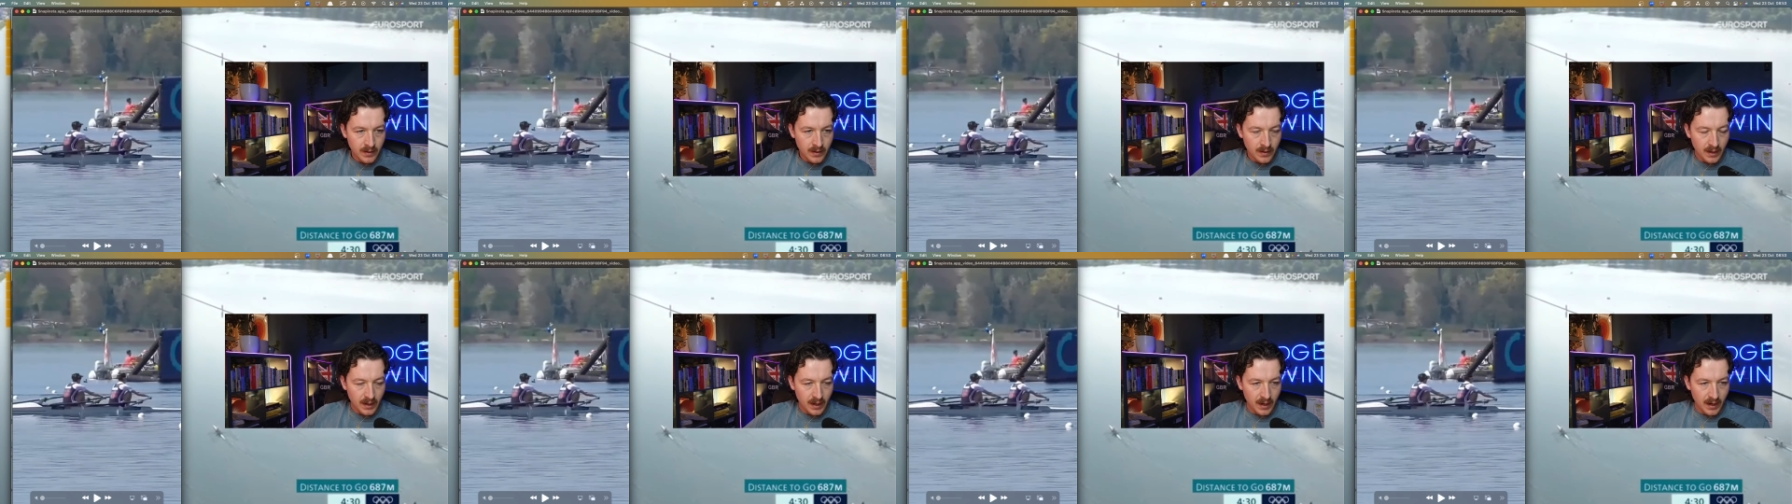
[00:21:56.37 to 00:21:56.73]

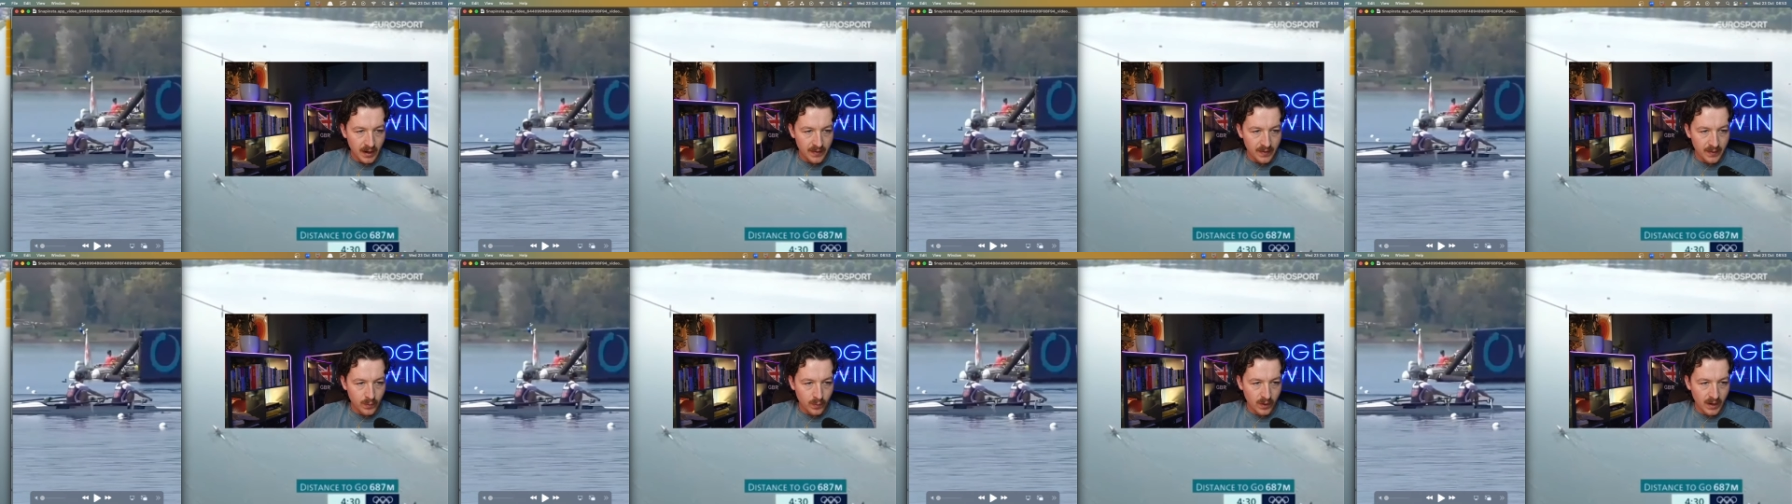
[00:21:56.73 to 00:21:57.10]
And
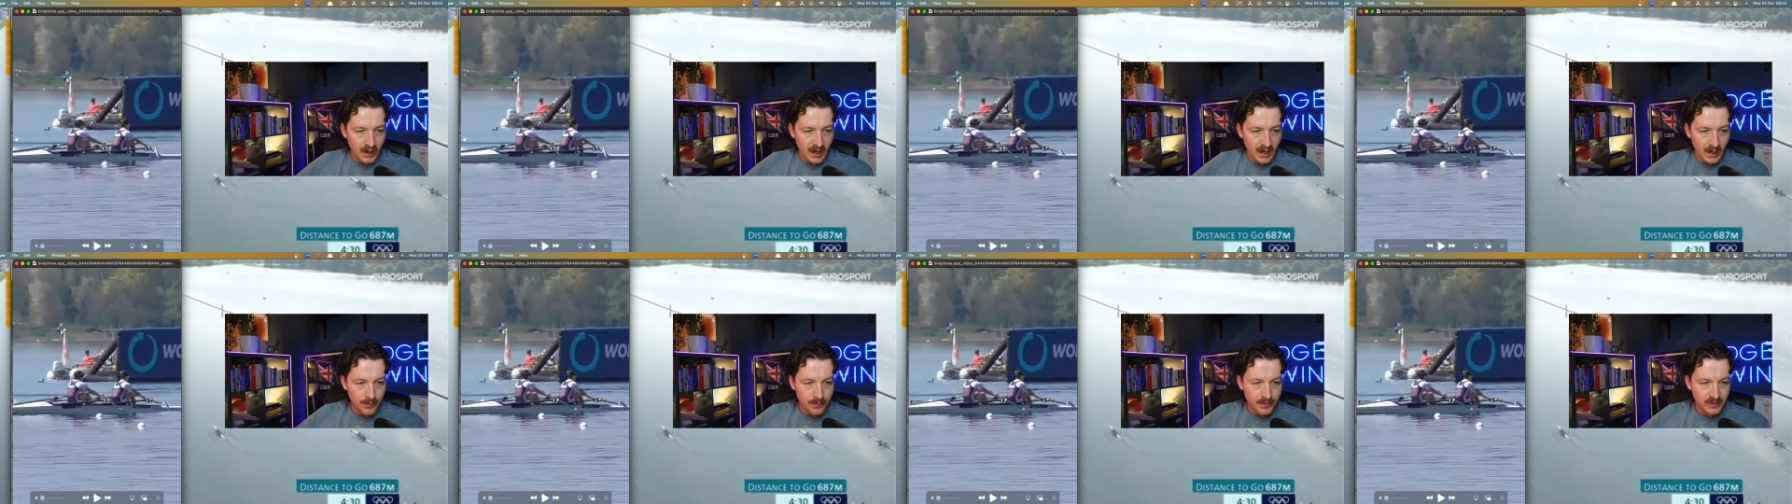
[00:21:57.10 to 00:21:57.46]
then what
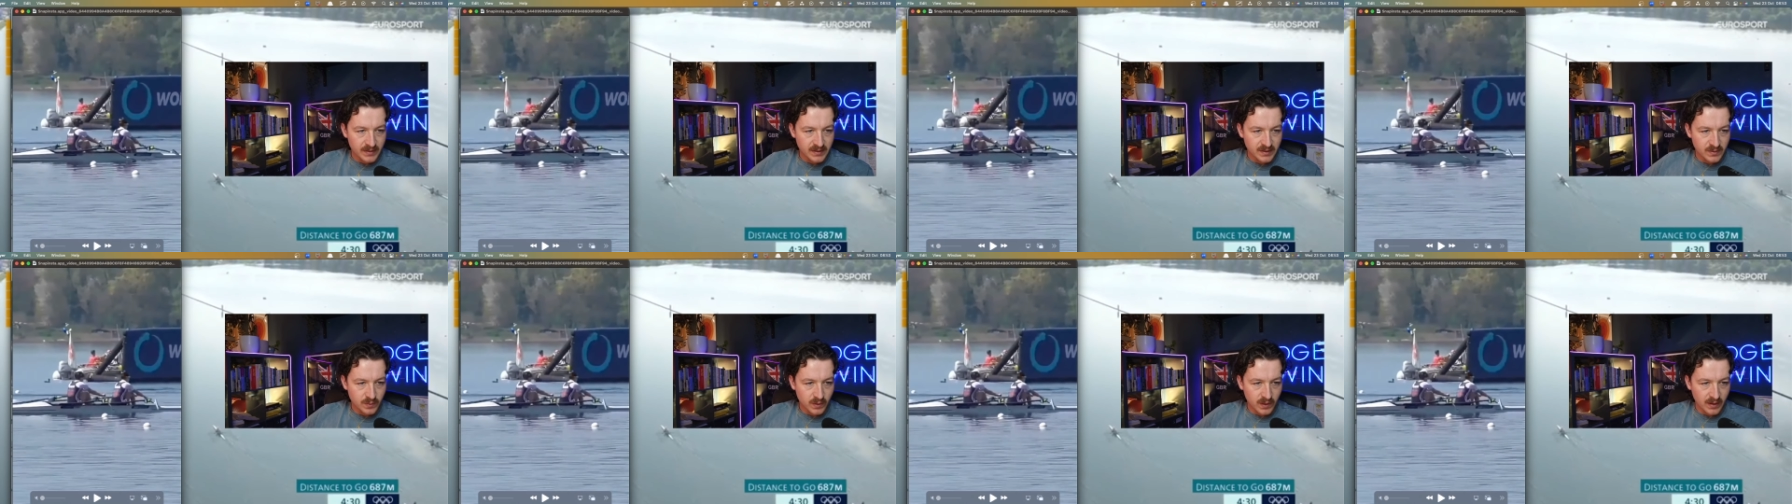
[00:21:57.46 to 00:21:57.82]
happens
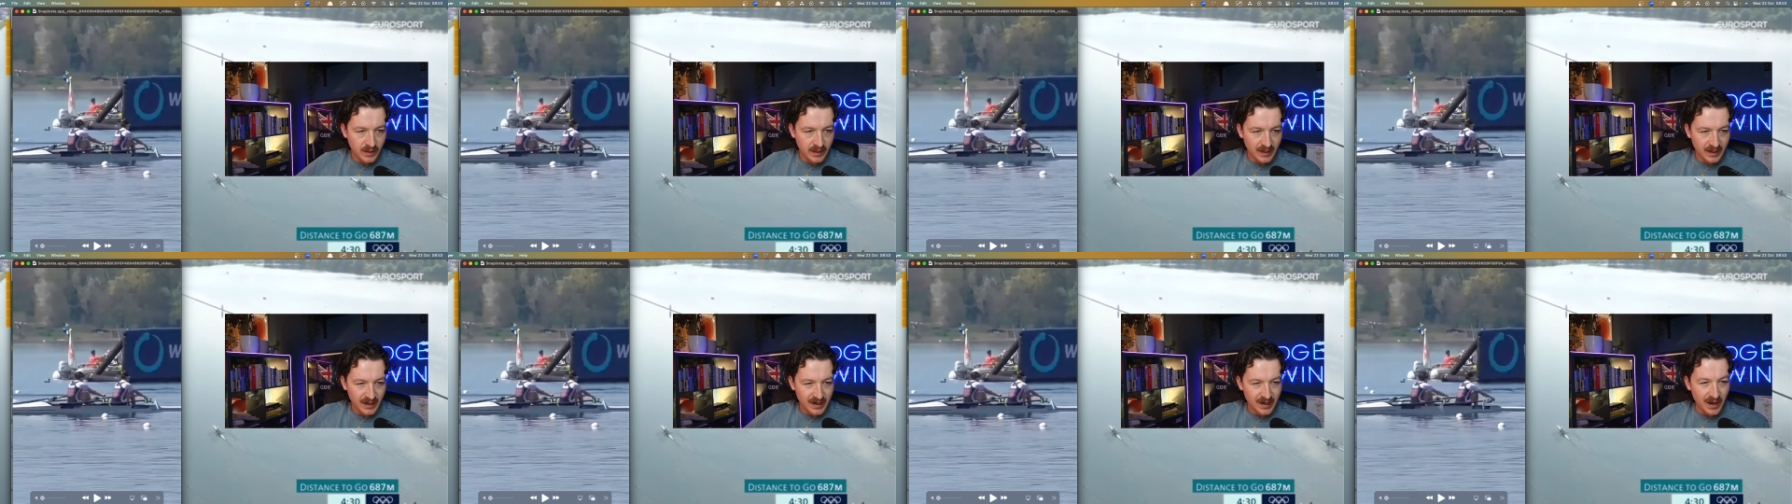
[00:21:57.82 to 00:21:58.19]
as well,
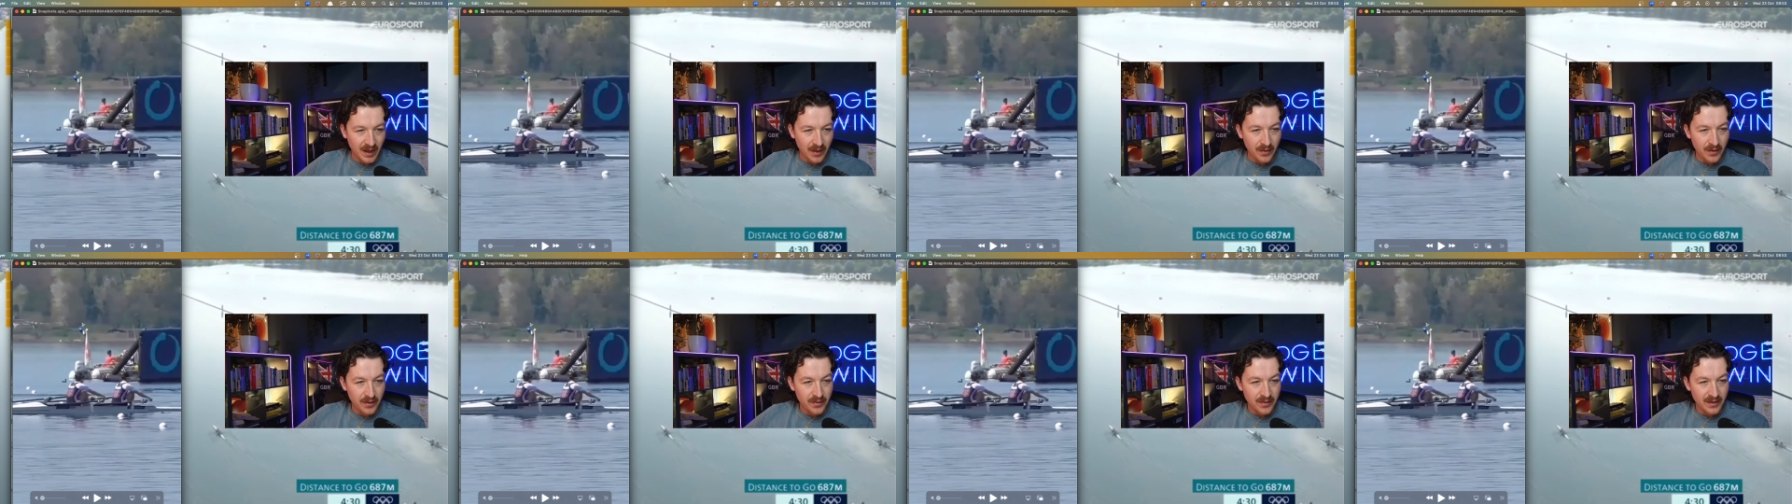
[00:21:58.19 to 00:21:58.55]
like
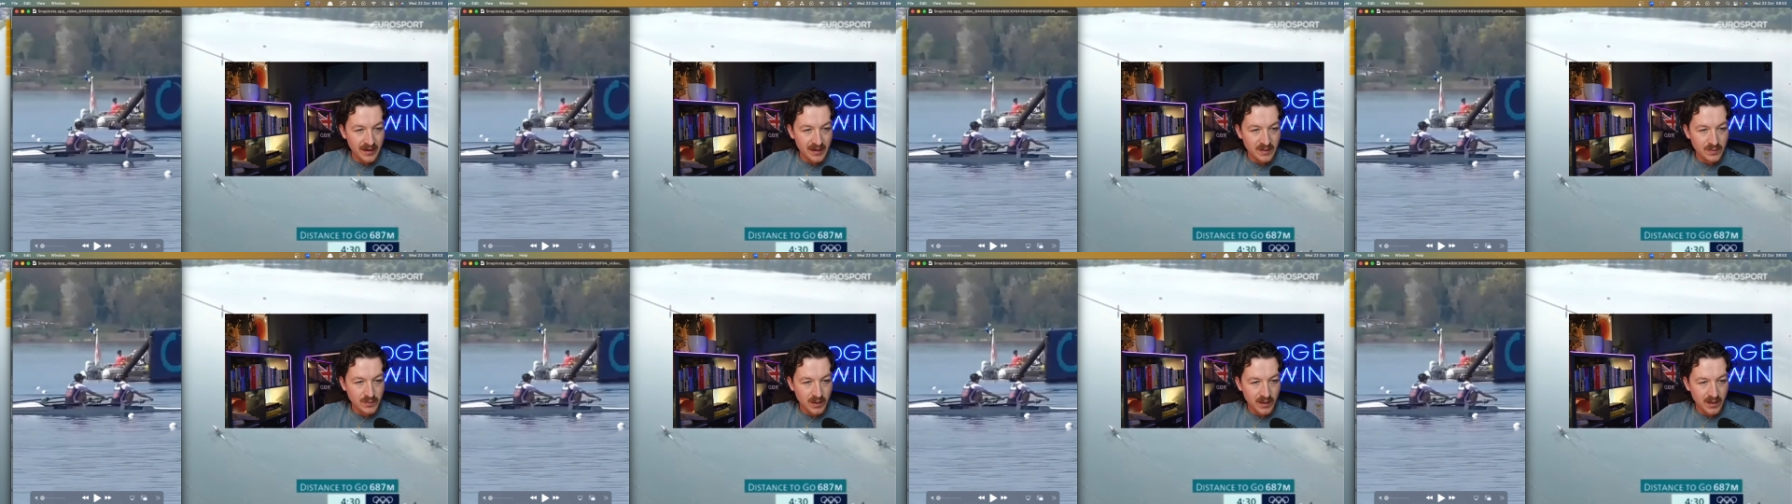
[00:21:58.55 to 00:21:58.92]
another thing
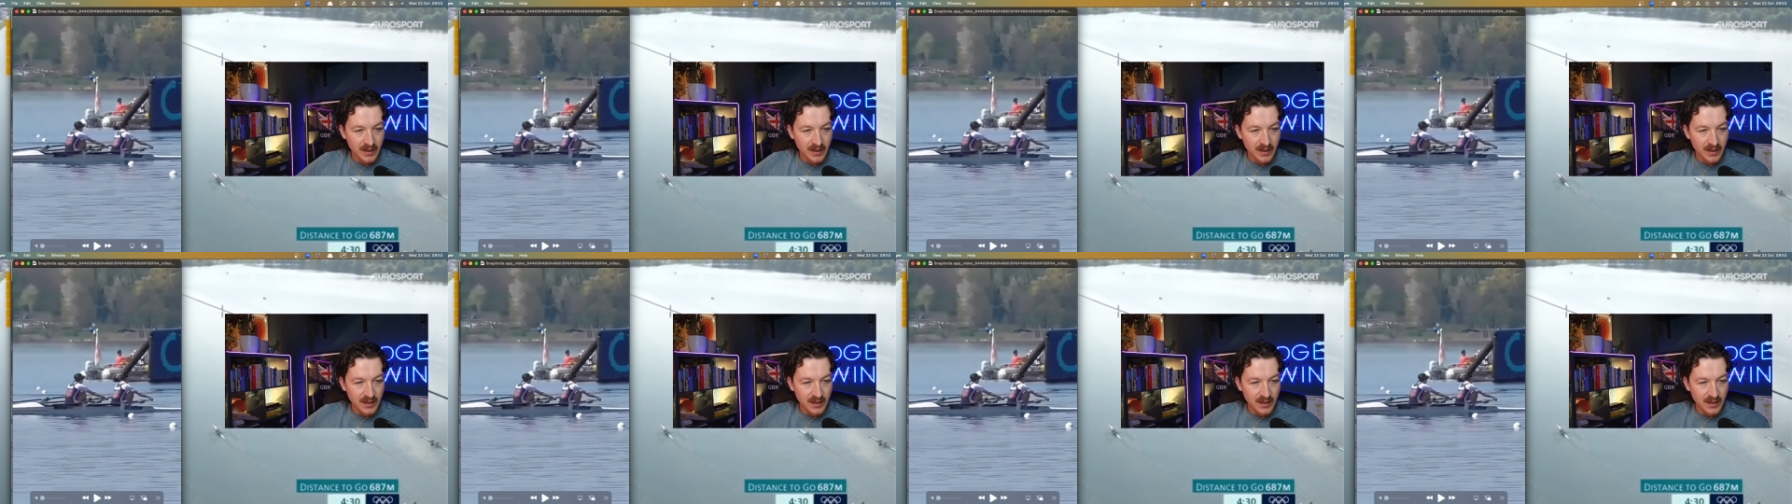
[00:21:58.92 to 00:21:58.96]
as well,